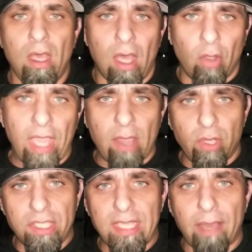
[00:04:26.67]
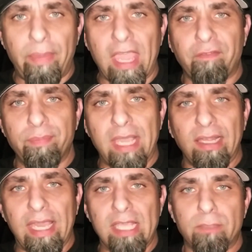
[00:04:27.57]
Okay, we just got back from that
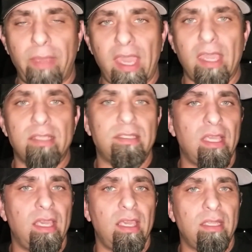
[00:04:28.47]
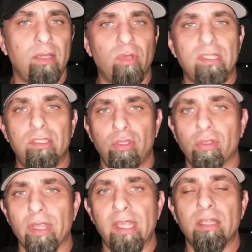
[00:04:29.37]
last pass, and it wasn't too
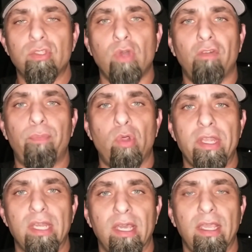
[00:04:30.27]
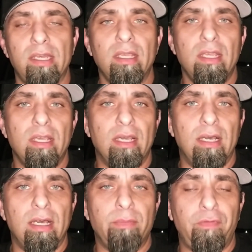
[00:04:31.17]
great, 12.9.
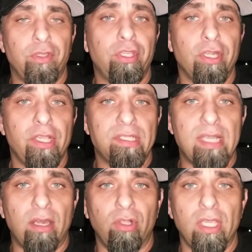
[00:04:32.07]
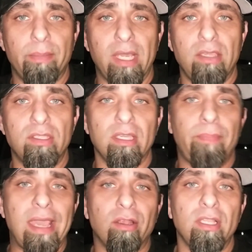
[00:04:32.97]
If you're curious, not only am I using a
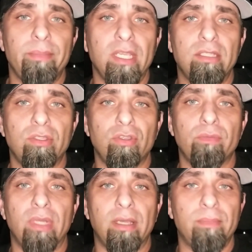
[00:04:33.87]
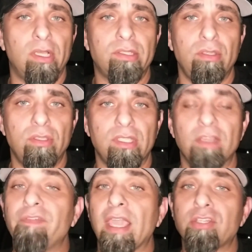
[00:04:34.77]
power limiting tune, but I'm also using
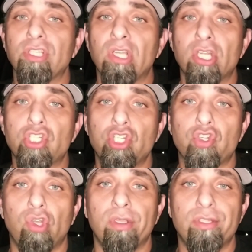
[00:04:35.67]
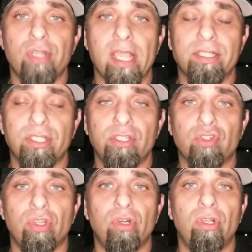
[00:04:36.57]
the factory launch control and traction
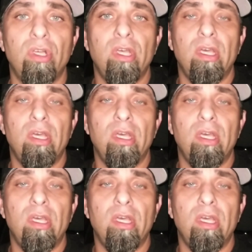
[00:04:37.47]
control.